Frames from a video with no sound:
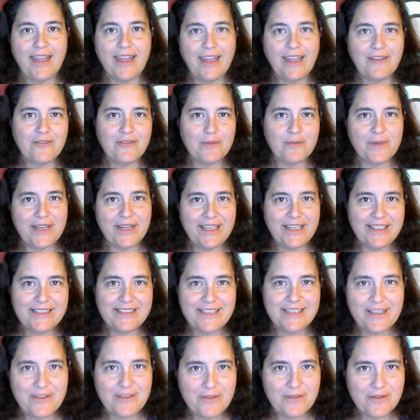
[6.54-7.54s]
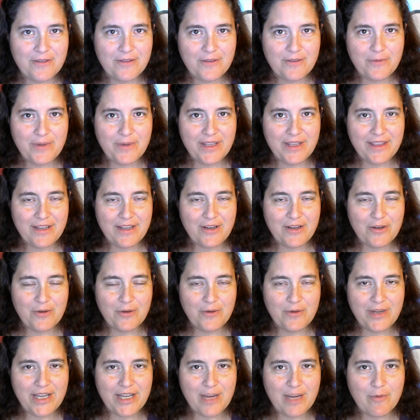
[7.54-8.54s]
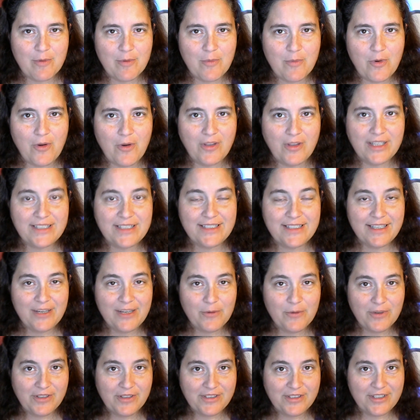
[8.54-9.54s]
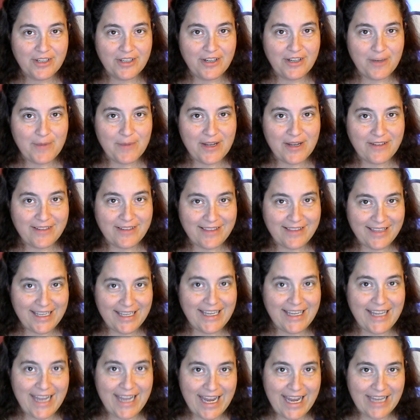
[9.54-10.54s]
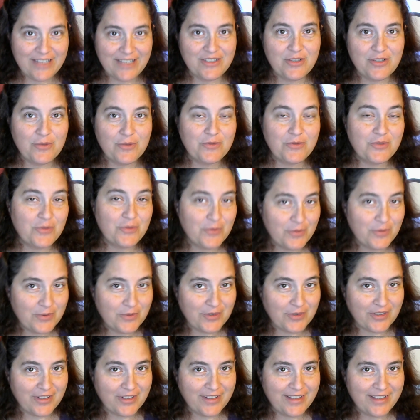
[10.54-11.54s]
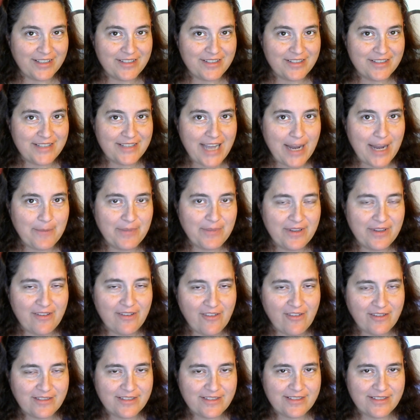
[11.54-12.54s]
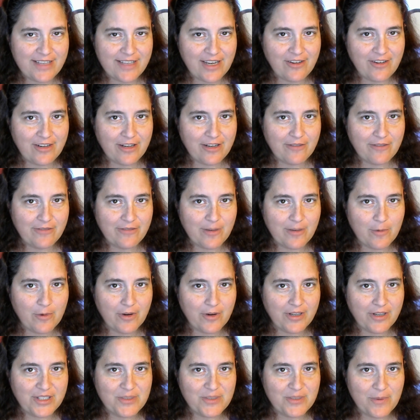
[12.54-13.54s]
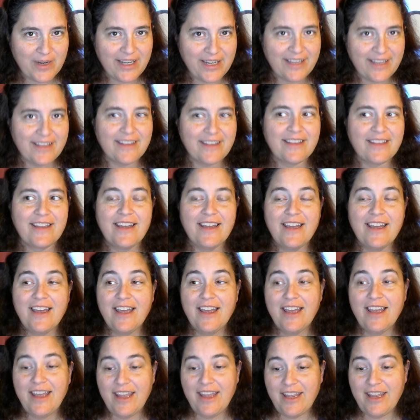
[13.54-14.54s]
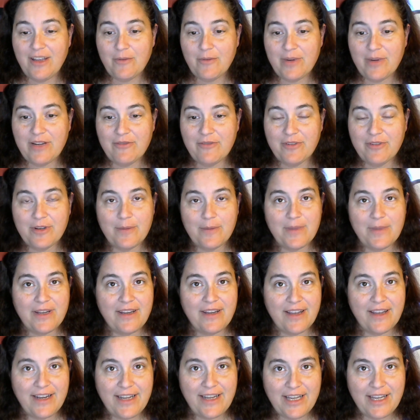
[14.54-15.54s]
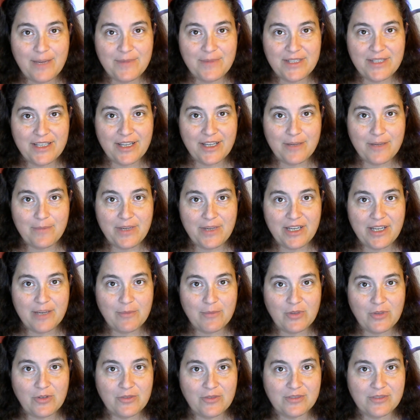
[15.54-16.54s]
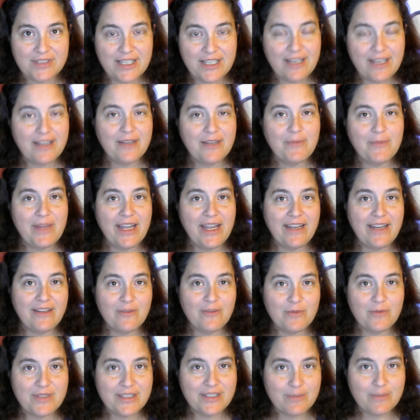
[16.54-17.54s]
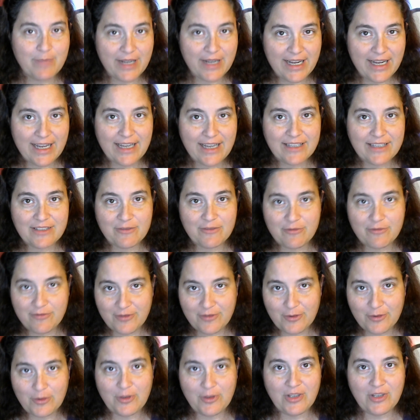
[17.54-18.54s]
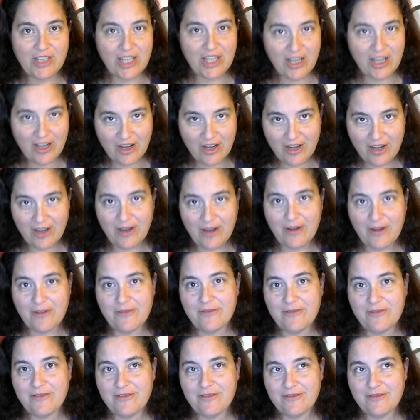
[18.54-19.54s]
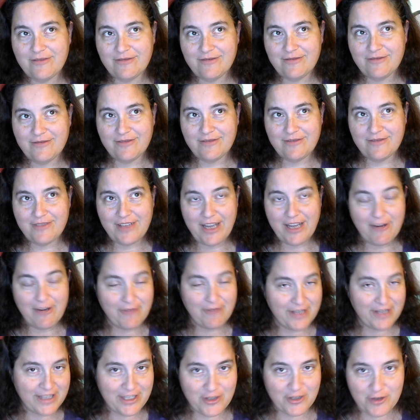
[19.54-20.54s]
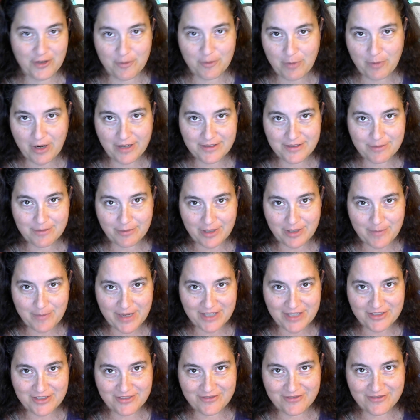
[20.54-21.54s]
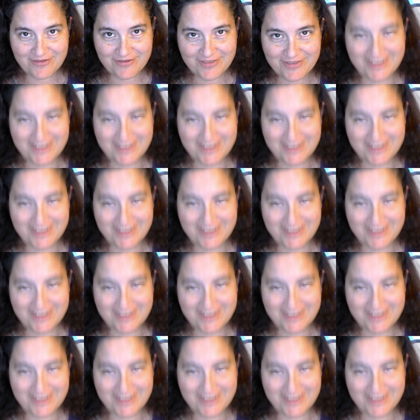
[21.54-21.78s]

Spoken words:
Hey everybody, it's Heather with Go Gamer Mole, and today we're going to talk about the Kanto Tour that just happened on Saturday, February 20th. It ran from 9 a.m. to 9 p.m. local time, and it was packed full of everything you could possibly imagine.